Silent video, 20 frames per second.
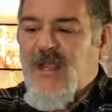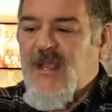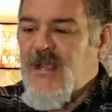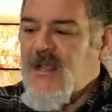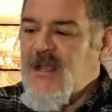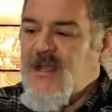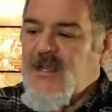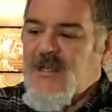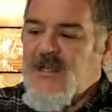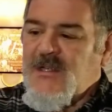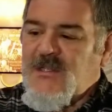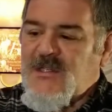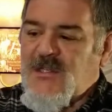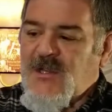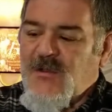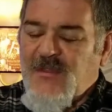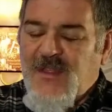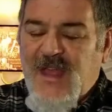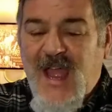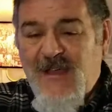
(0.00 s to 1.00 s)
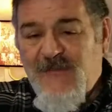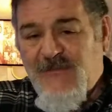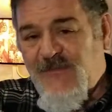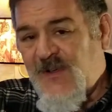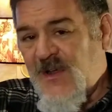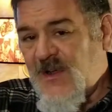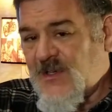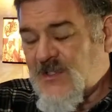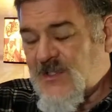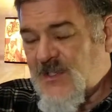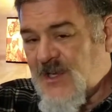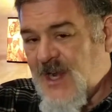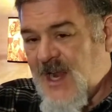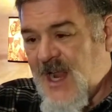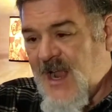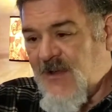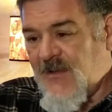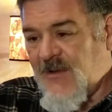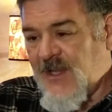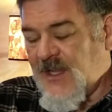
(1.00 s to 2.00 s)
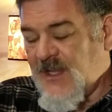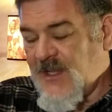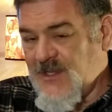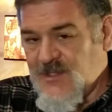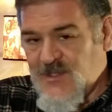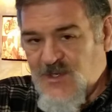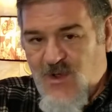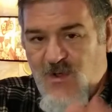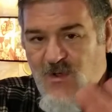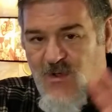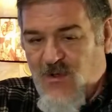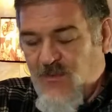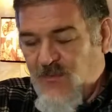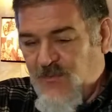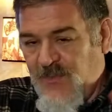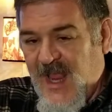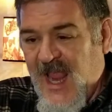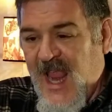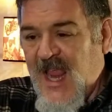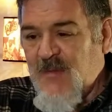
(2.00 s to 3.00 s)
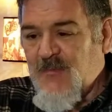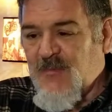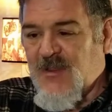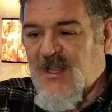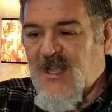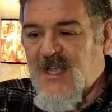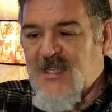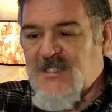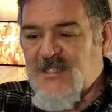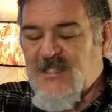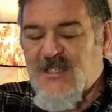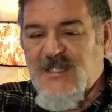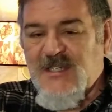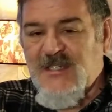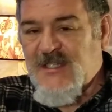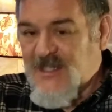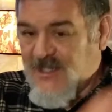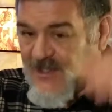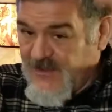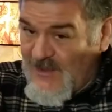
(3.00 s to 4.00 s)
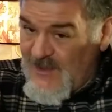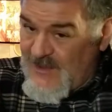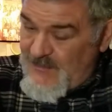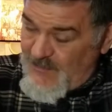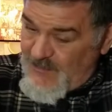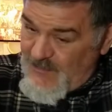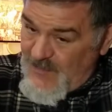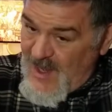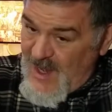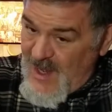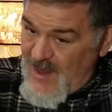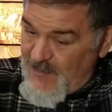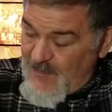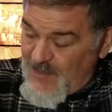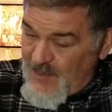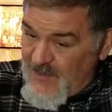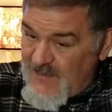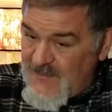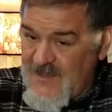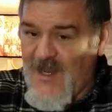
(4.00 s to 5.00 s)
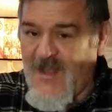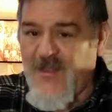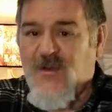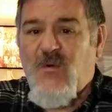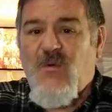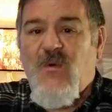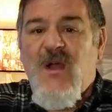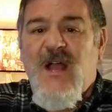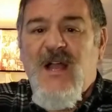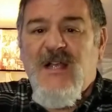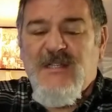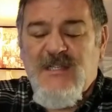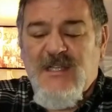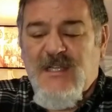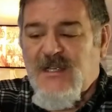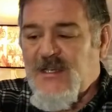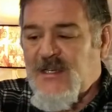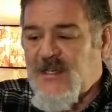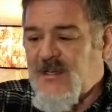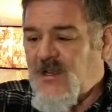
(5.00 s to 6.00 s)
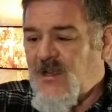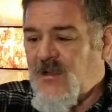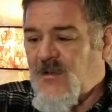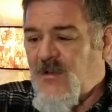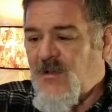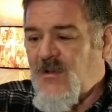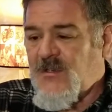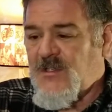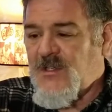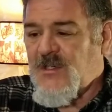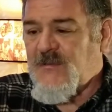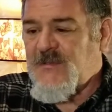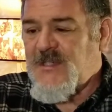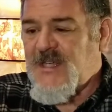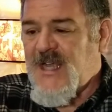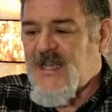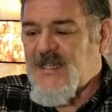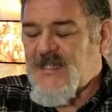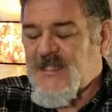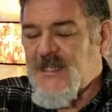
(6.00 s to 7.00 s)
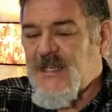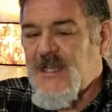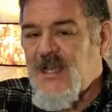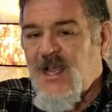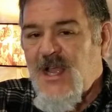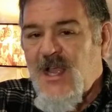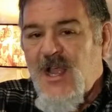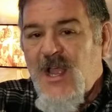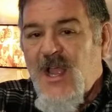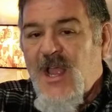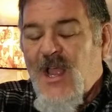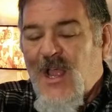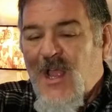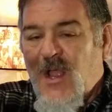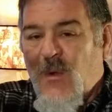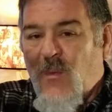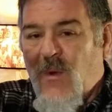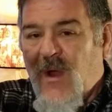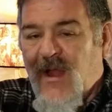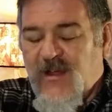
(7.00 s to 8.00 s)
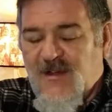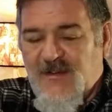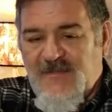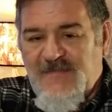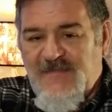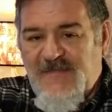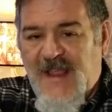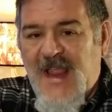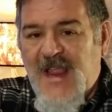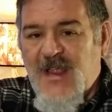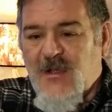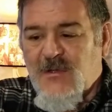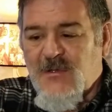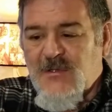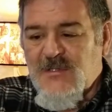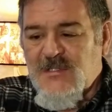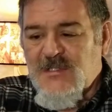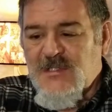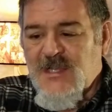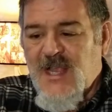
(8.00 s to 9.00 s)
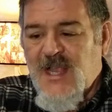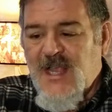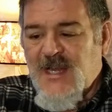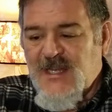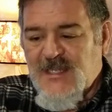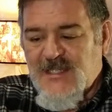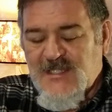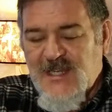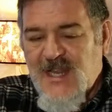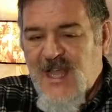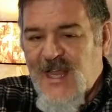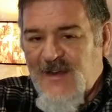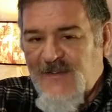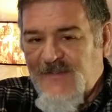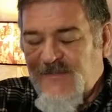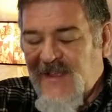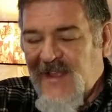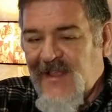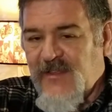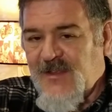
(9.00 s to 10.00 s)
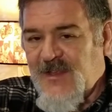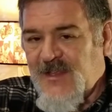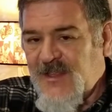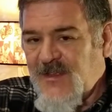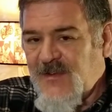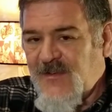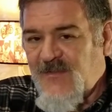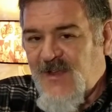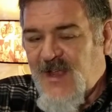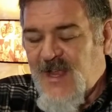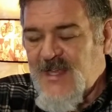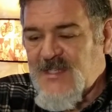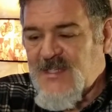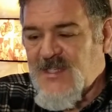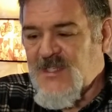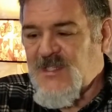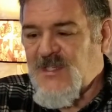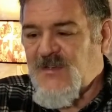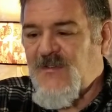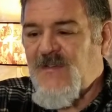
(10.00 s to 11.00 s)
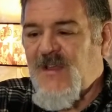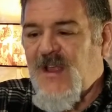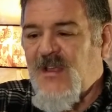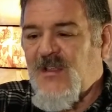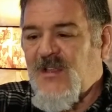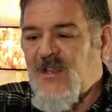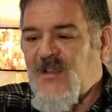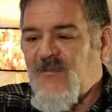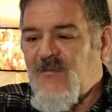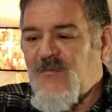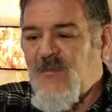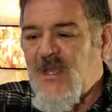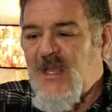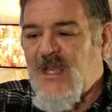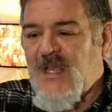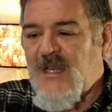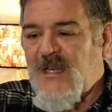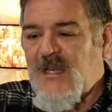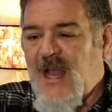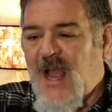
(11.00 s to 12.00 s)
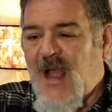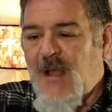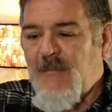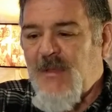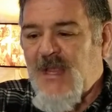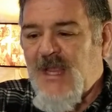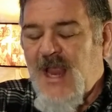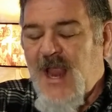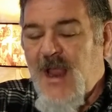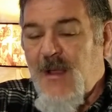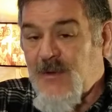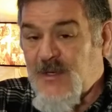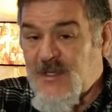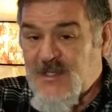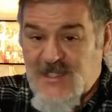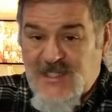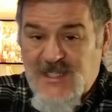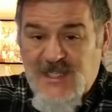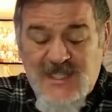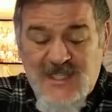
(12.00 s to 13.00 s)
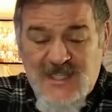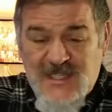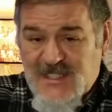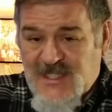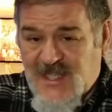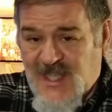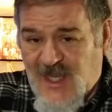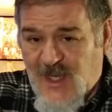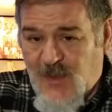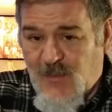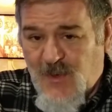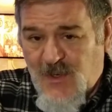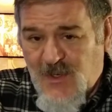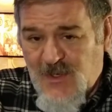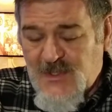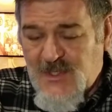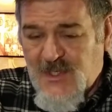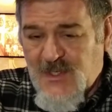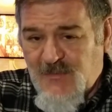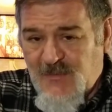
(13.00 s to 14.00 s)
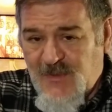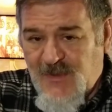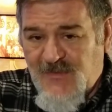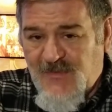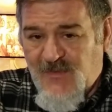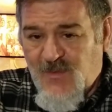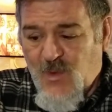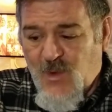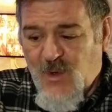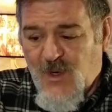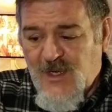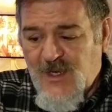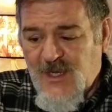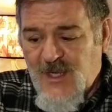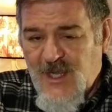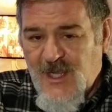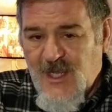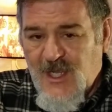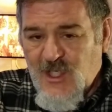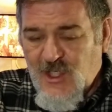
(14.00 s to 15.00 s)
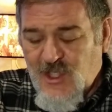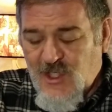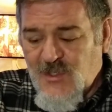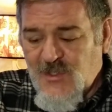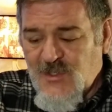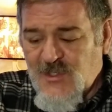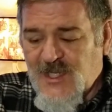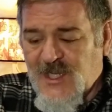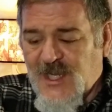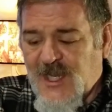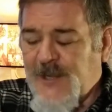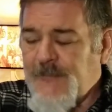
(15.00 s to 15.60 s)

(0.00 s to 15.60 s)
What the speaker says: So that functionality is all A+ until it proves otherwise in a long-term test. Where it fails, and it's not a failing of the device, it's a failing of me not being able to see this thing in person before choosing it,